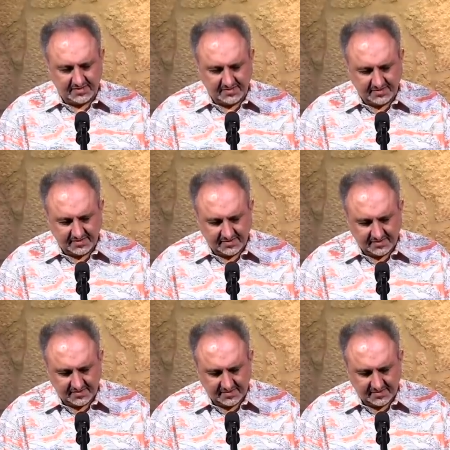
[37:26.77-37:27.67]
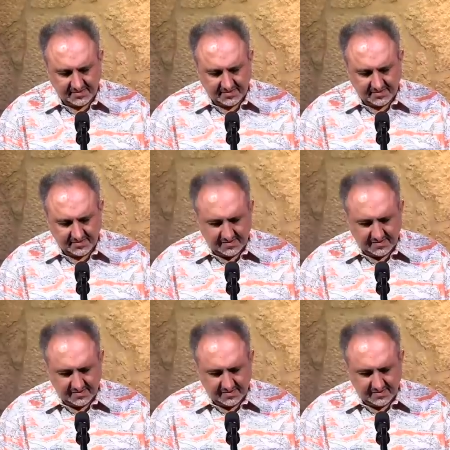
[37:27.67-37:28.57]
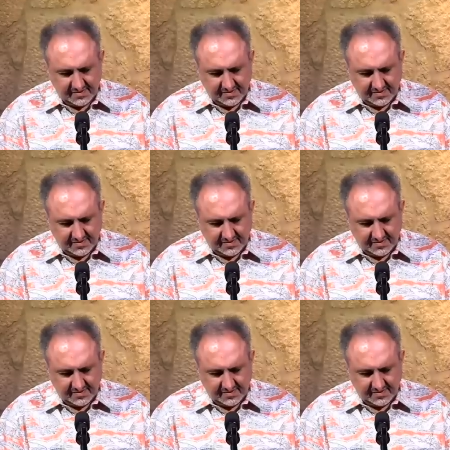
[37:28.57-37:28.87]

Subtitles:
Nobody speaks.